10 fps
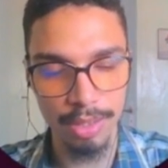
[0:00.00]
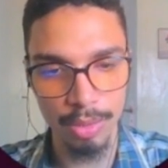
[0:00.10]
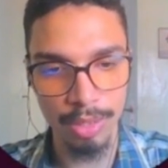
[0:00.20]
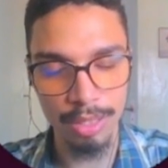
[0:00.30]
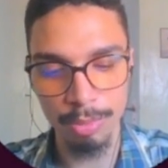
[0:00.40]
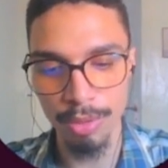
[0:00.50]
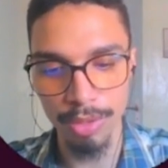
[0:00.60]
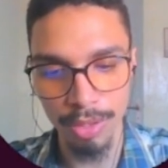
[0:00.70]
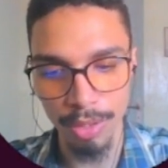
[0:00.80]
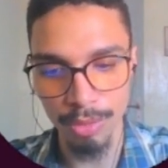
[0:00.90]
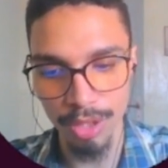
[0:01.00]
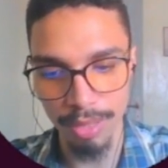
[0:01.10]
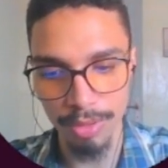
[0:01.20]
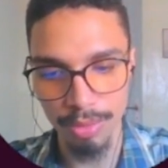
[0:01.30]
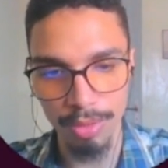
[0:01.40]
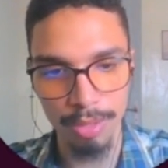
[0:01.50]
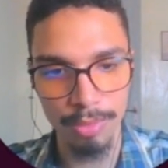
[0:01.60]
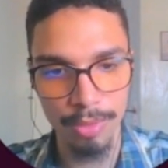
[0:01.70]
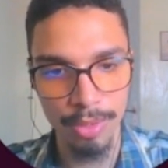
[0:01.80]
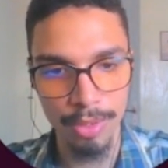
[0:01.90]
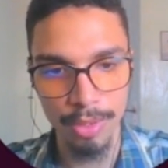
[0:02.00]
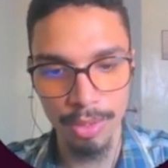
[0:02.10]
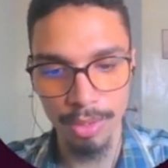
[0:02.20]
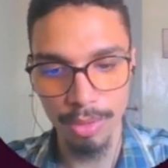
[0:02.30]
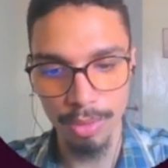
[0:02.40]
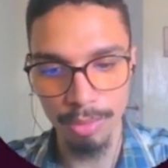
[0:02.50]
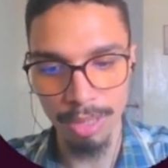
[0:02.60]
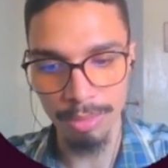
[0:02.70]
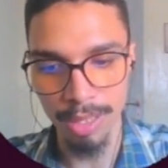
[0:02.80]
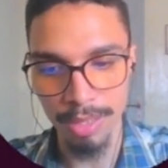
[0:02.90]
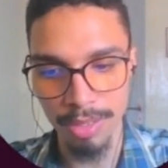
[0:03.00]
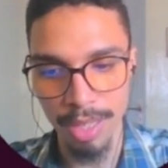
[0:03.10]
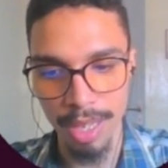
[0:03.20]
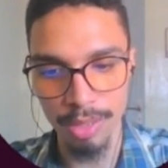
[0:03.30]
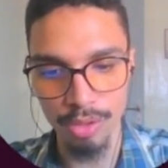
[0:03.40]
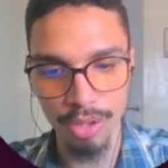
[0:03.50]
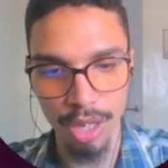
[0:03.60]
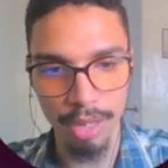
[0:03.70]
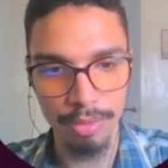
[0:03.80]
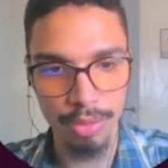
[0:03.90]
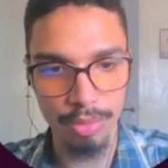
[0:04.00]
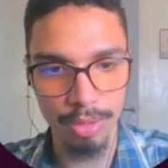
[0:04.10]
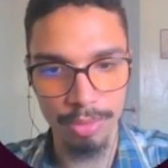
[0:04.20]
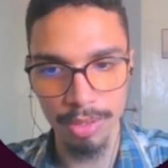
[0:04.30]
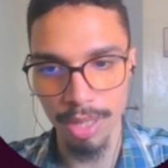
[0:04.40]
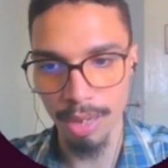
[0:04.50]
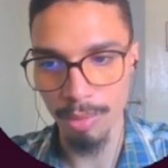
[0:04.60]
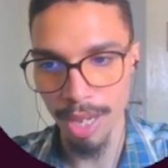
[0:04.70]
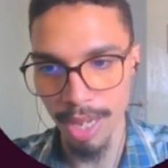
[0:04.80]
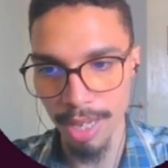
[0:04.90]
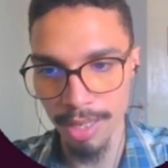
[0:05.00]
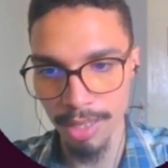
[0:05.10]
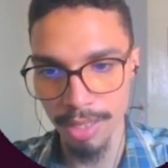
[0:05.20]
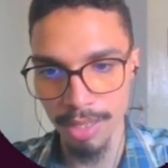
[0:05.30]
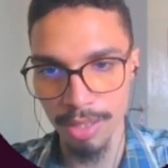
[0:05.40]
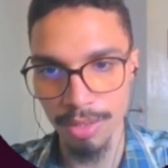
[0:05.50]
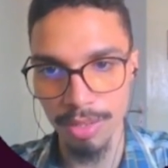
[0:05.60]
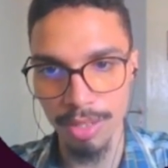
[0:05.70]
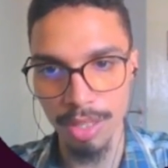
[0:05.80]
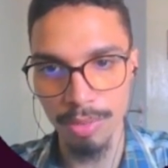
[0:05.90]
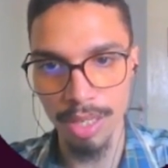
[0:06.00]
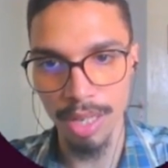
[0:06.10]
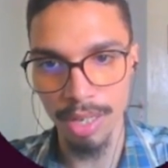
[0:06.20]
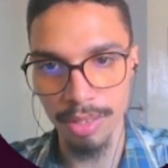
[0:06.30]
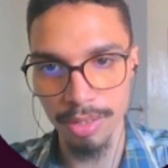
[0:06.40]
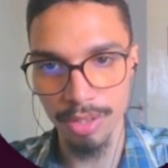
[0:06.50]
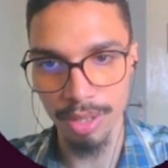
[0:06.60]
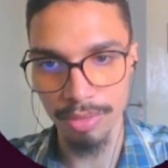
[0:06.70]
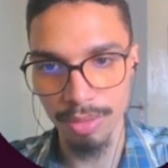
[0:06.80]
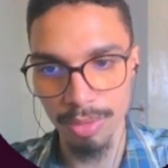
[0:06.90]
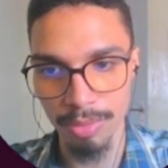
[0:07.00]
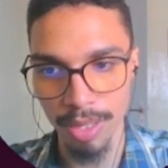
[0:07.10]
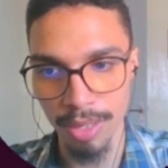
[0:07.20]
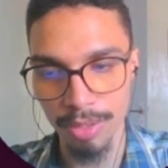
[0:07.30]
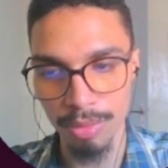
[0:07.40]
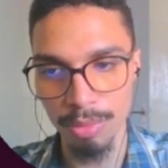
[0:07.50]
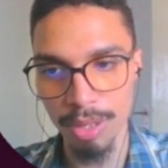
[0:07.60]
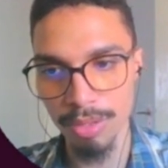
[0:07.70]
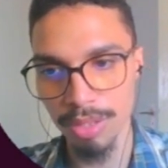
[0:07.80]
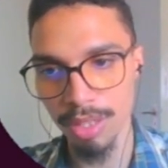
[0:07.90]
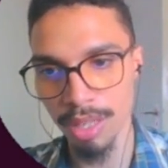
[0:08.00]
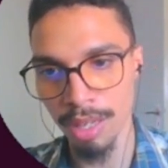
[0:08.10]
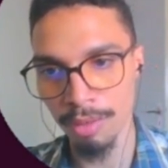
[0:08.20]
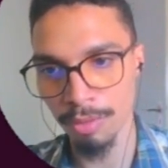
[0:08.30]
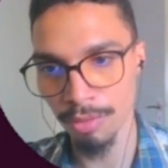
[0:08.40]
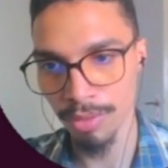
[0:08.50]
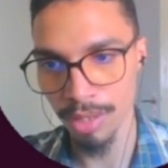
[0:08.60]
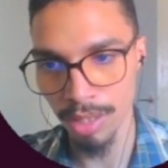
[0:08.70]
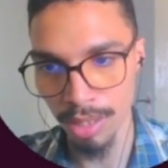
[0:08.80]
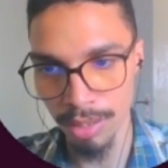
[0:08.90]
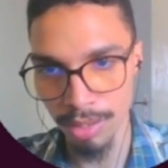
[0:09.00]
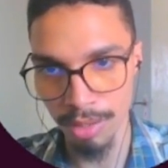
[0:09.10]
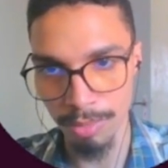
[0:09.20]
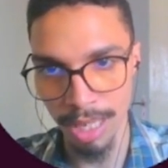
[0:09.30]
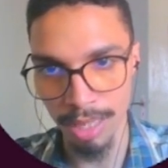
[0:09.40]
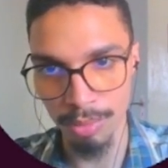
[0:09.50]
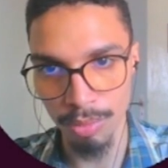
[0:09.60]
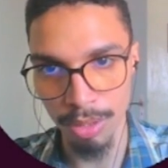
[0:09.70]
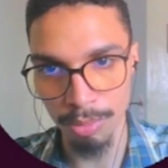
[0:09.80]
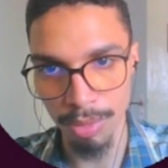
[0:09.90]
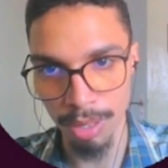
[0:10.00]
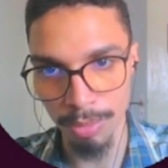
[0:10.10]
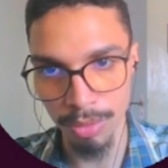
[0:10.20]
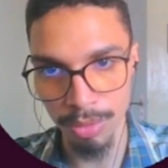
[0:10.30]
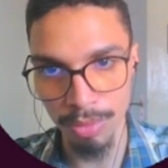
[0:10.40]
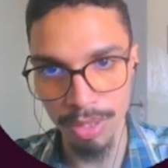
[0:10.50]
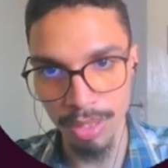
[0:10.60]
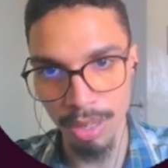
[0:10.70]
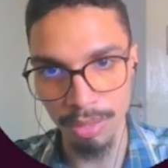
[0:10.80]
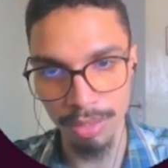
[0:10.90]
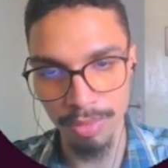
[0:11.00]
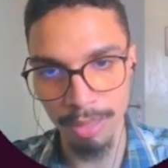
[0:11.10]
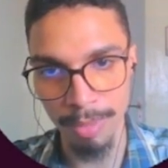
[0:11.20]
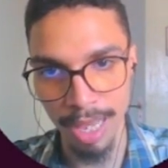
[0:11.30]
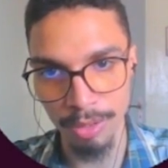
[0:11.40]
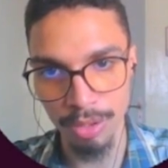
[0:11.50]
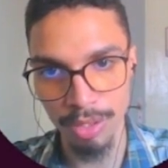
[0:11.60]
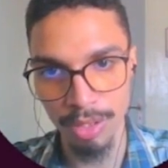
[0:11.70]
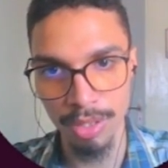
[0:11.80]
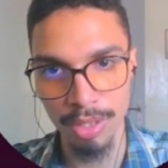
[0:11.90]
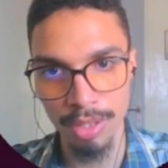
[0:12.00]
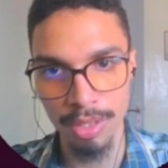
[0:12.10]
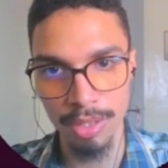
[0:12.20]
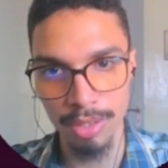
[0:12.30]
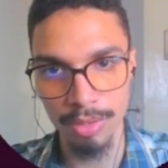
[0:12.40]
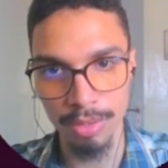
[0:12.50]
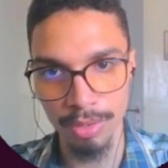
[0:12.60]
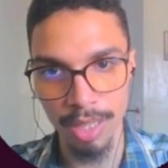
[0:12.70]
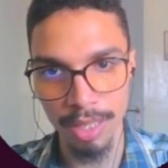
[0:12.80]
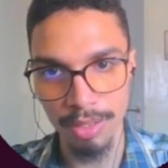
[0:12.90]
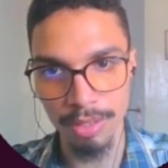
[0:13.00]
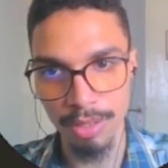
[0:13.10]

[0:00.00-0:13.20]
Let's put, JavaScript, or maybe let's say JavaScript from that way. You see we got JavaScript there. So we want to see if these commands will prompt 2 results if they match 2 cases.